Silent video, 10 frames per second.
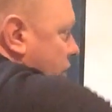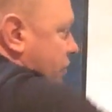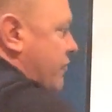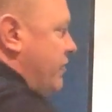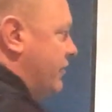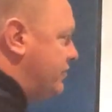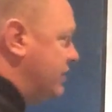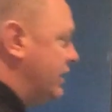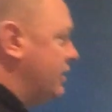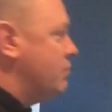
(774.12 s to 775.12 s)
with
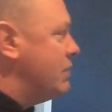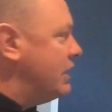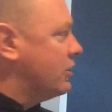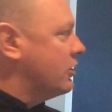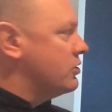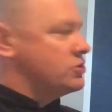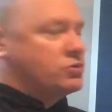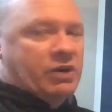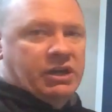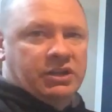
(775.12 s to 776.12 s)
50 meters
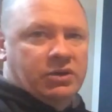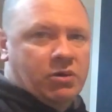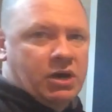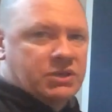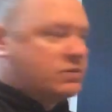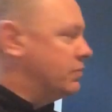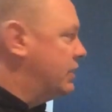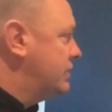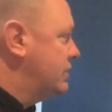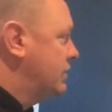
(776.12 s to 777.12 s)
directly across from it.
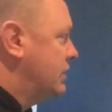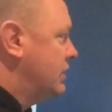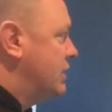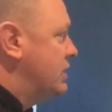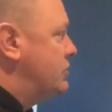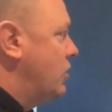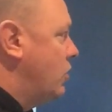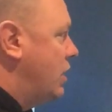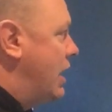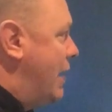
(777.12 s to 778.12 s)

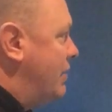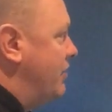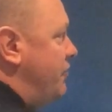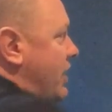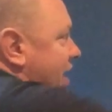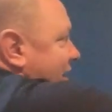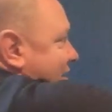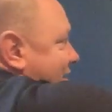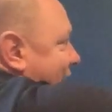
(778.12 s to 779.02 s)
So I'm going to find this